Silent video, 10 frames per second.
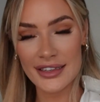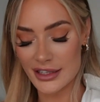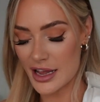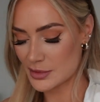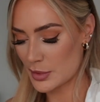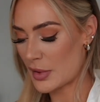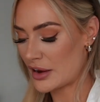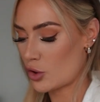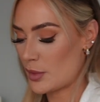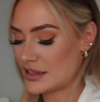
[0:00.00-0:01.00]
And last but
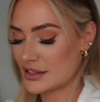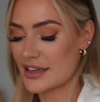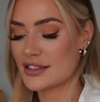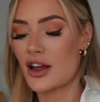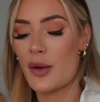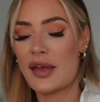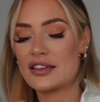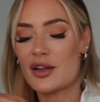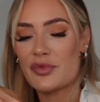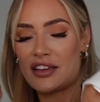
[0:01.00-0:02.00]
by no means least, I
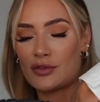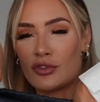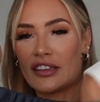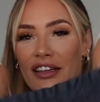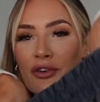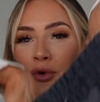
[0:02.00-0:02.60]
picked up these really